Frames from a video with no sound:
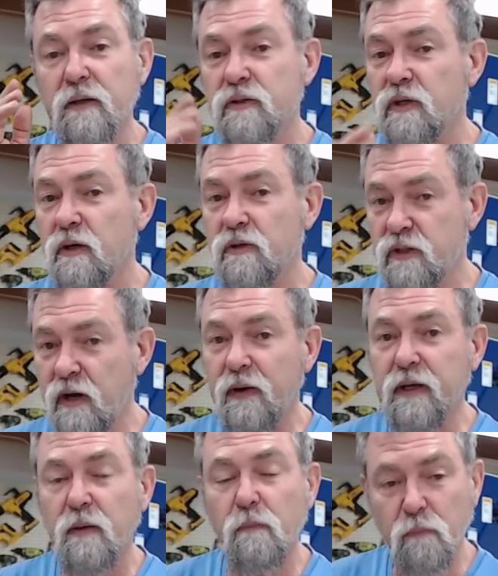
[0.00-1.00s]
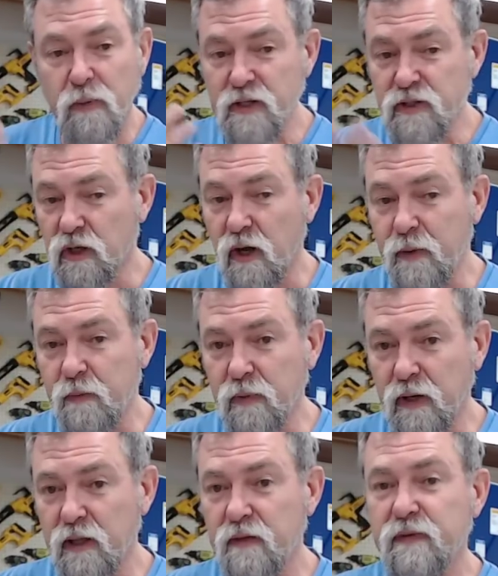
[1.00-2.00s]
So Derek placed a comment
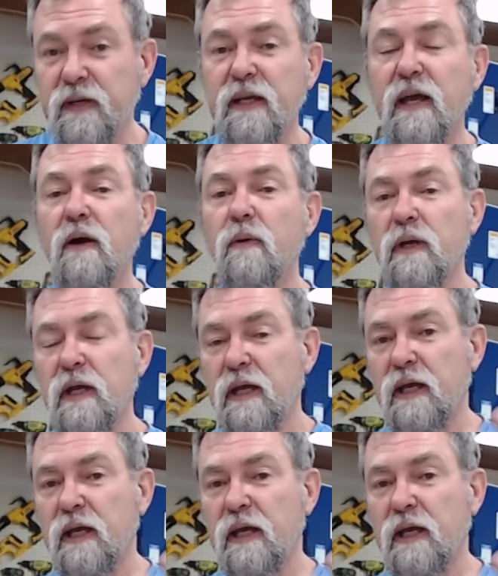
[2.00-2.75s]
below the video.